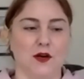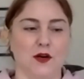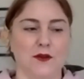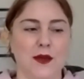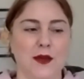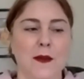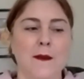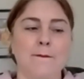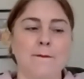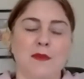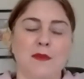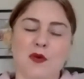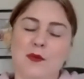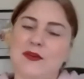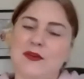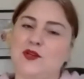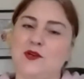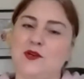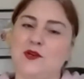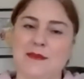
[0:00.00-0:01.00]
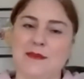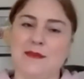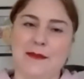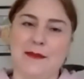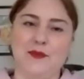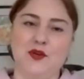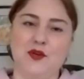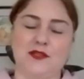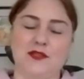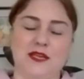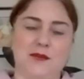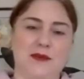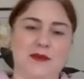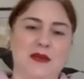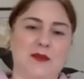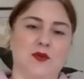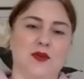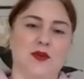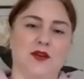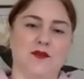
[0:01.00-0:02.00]
But when we're talking about music, people
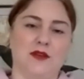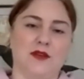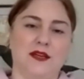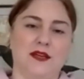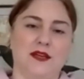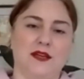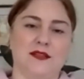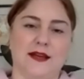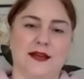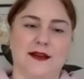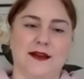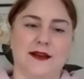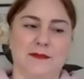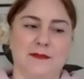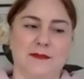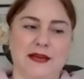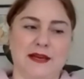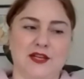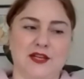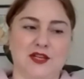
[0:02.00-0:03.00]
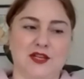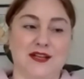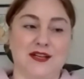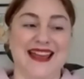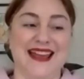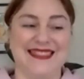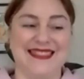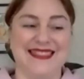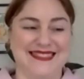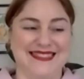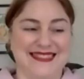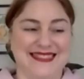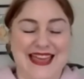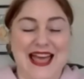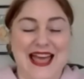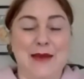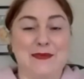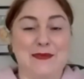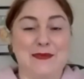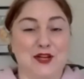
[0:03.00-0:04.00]
get really excited and passionate, and they're
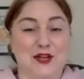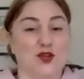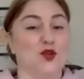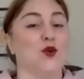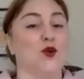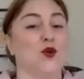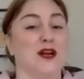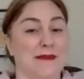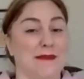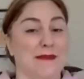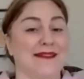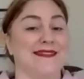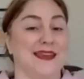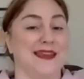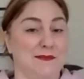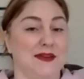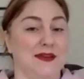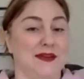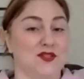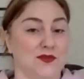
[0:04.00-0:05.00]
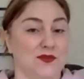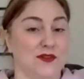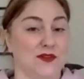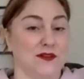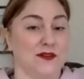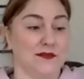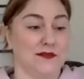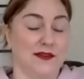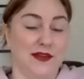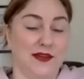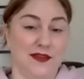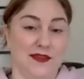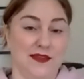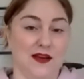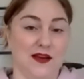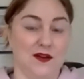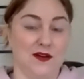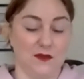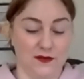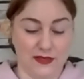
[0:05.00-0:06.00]
happy to talk about their mental health in that
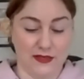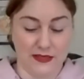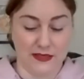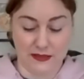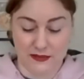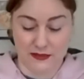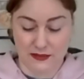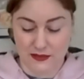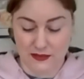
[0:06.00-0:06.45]
context.